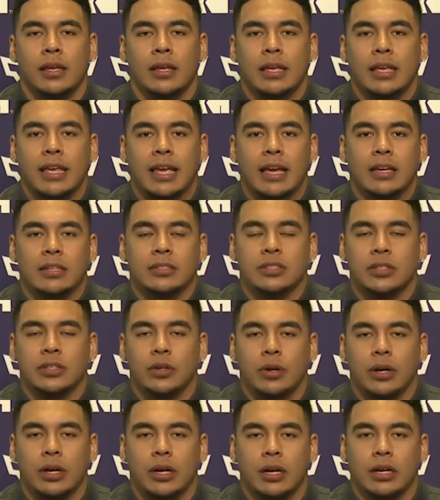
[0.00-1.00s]
Yeah,
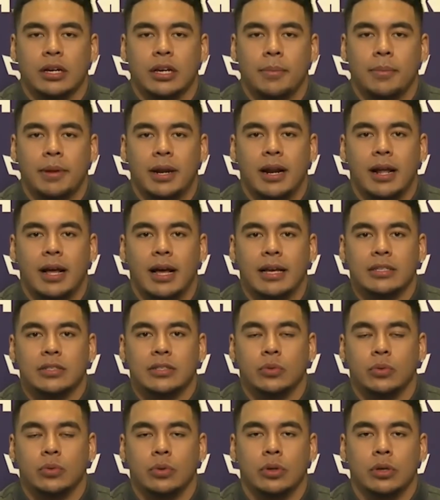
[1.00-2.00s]
so uh, coming out of high
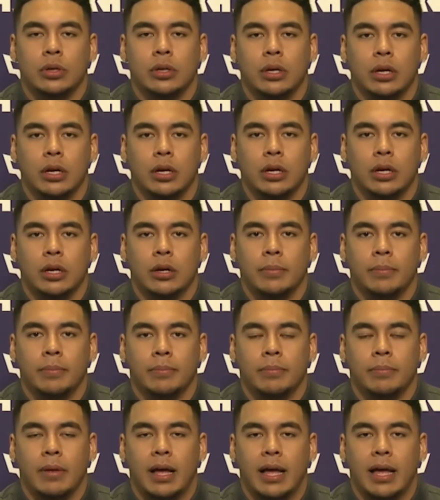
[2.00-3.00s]
school, um,
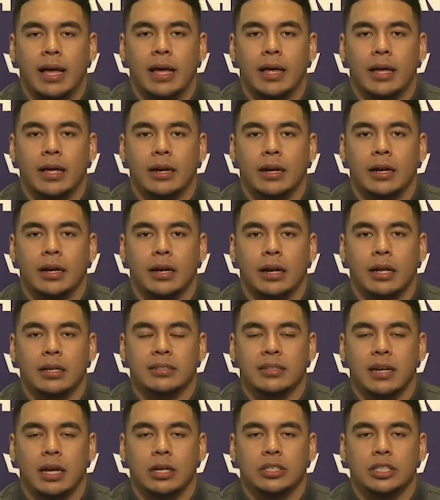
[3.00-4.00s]
I had an, a
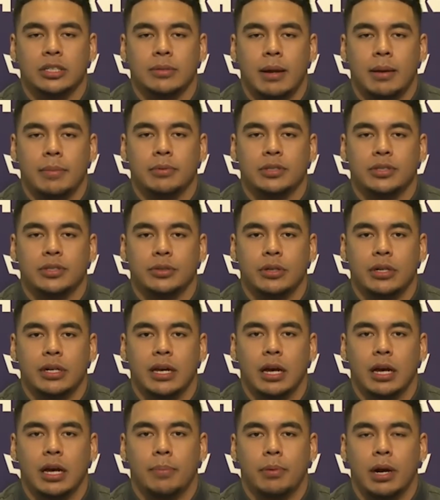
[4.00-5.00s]
scholarship opportunity
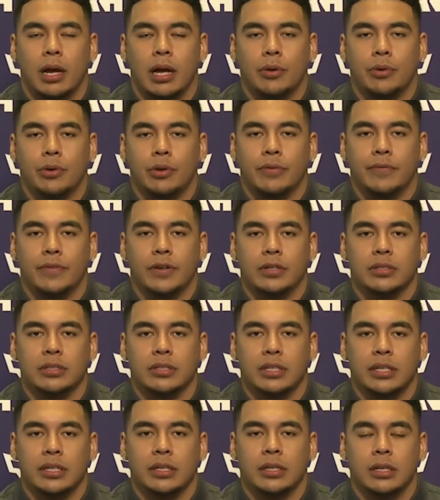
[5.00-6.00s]
at Upper Iowa
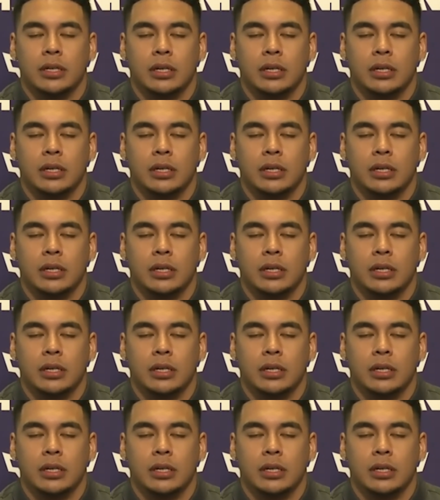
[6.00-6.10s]
University,